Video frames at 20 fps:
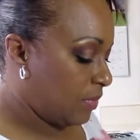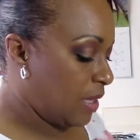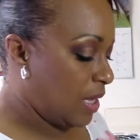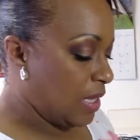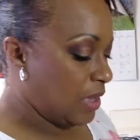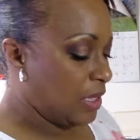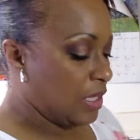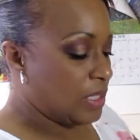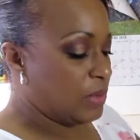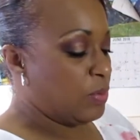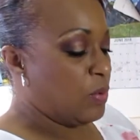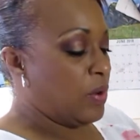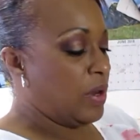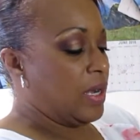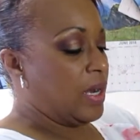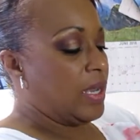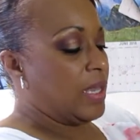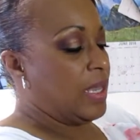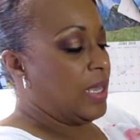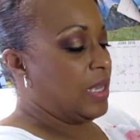At this point,
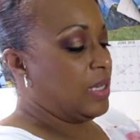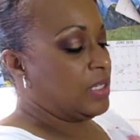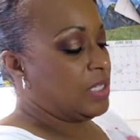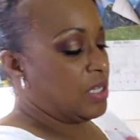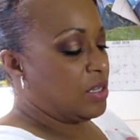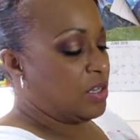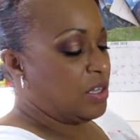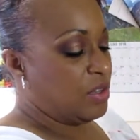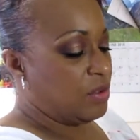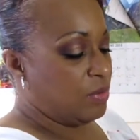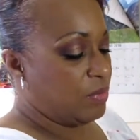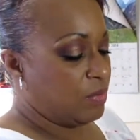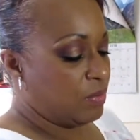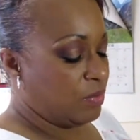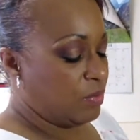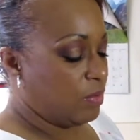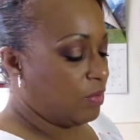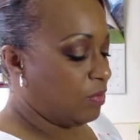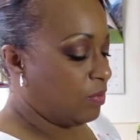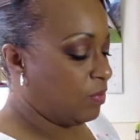I can't tell you
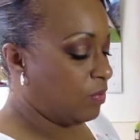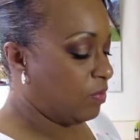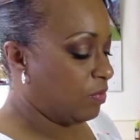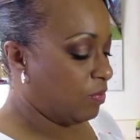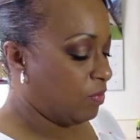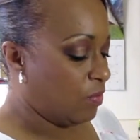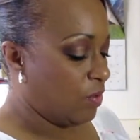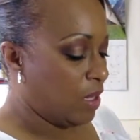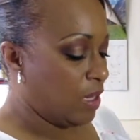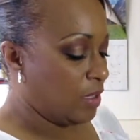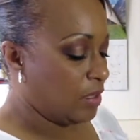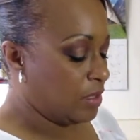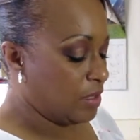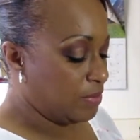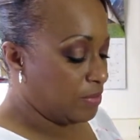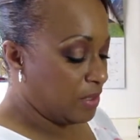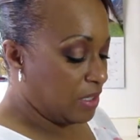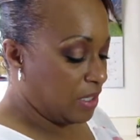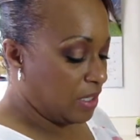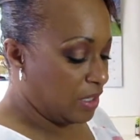what to
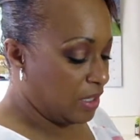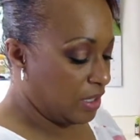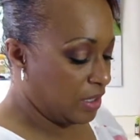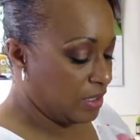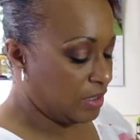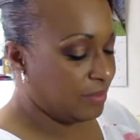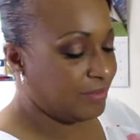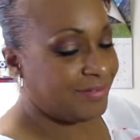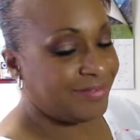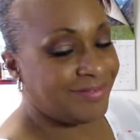put in there.